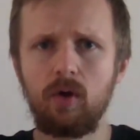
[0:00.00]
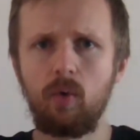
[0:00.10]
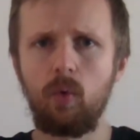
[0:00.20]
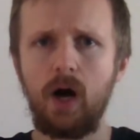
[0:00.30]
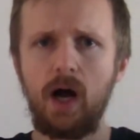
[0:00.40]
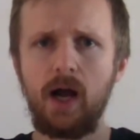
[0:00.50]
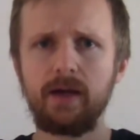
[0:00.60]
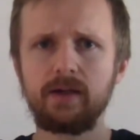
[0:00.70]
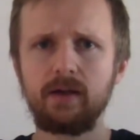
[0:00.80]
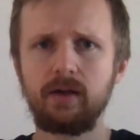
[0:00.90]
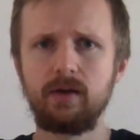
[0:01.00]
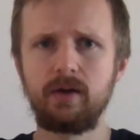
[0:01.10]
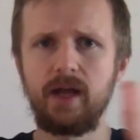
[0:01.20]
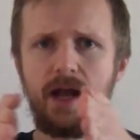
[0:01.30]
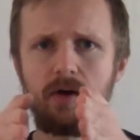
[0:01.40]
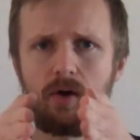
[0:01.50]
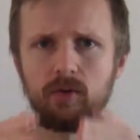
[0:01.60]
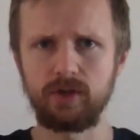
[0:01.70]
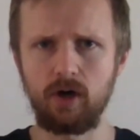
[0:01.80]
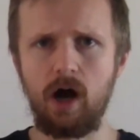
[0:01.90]
Wide,
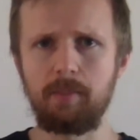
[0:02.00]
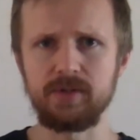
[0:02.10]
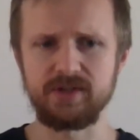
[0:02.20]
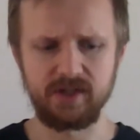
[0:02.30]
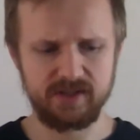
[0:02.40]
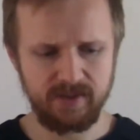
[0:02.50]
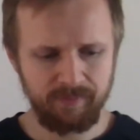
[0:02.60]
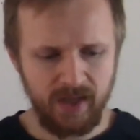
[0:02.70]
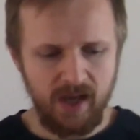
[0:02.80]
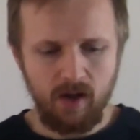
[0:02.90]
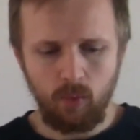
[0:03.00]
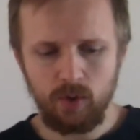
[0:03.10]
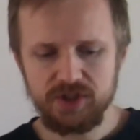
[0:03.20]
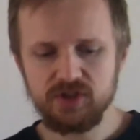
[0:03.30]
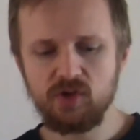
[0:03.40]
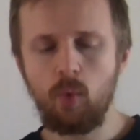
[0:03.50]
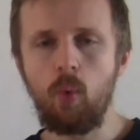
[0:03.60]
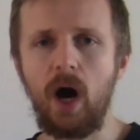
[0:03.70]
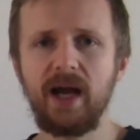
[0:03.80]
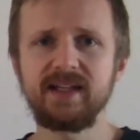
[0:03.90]
narrow, they're opposites. Which is the
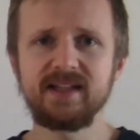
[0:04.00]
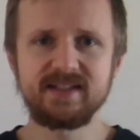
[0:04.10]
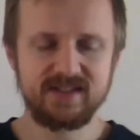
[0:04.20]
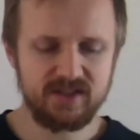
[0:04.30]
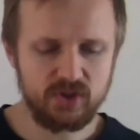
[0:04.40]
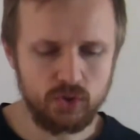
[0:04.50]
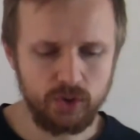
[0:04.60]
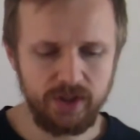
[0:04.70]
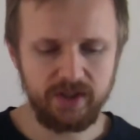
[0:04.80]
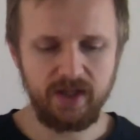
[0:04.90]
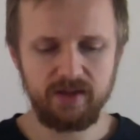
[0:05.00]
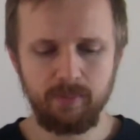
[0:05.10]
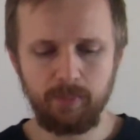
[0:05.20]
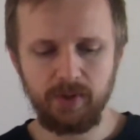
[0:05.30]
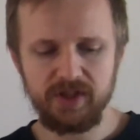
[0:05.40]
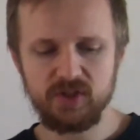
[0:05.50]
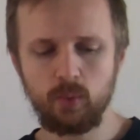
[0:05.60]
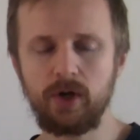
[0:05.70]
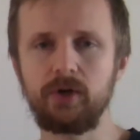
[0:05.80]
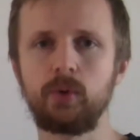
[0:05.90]
widest street in the
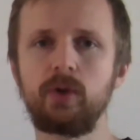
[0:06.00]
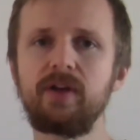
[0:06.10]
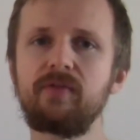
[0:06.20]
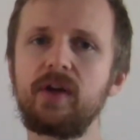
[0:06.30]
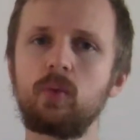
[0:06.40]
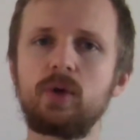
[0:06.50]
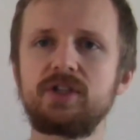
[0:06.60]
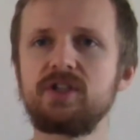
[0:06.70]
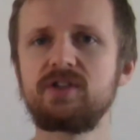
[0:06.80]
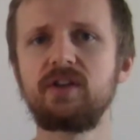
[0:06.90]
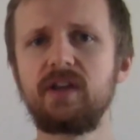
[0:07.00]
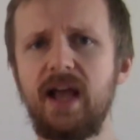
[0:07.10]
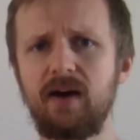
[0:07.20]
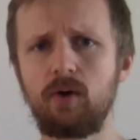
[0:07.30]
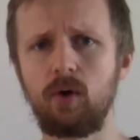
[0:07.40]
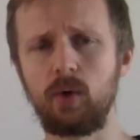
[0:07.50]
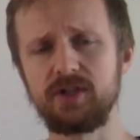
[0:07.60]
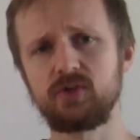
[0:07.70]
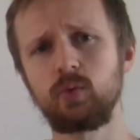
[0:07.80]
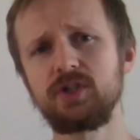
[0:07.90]
place where you live and which is the narrowest?